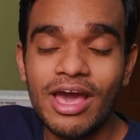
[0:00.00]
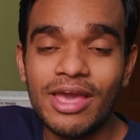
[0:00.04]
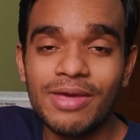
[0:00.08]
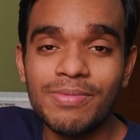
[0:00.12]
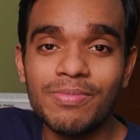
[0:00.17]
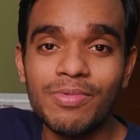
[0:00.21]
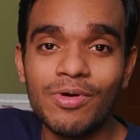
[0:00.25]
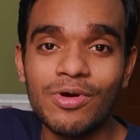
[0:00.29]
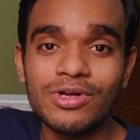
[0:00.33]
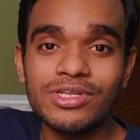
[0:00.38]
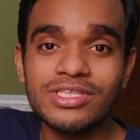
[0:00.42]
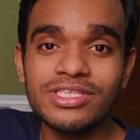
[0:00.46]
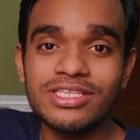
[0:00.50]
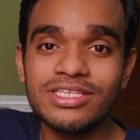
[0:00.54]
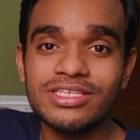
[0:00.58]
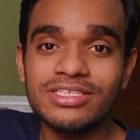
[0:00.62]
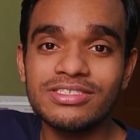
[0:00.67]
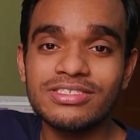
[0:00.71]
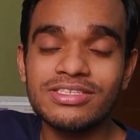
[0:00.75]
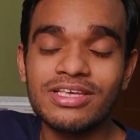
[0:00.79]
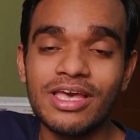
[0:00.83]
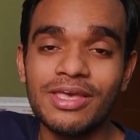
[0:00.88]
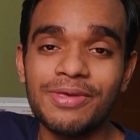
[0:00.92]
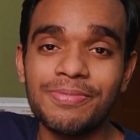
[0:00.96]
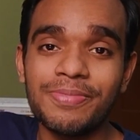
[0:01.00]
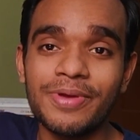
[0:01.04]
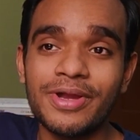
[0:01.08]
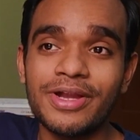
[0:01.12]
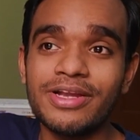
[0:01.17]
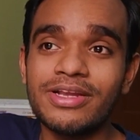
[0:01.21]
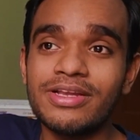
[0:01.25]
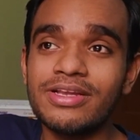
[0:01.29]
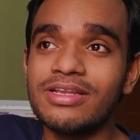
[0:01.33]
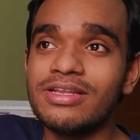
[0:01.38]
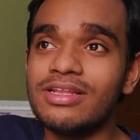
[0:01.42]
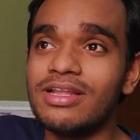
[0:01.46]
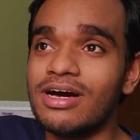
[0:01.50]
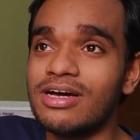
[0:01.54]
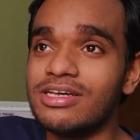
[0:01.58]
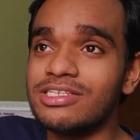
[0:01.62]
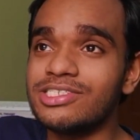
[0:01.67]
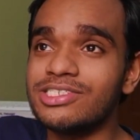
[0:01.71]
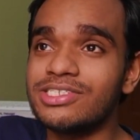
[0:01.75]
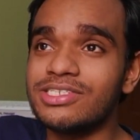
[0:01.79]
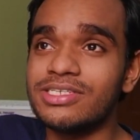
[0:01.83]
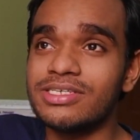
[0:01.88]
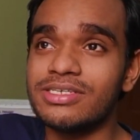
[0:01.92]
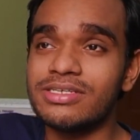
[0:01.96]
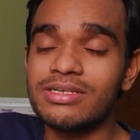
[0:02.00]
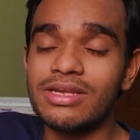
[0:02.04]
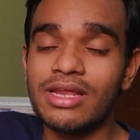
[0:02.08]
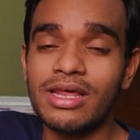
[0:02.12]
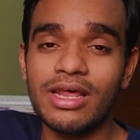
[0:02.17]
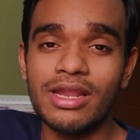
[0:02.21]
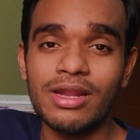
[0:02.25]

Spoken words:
I bought this iPad last year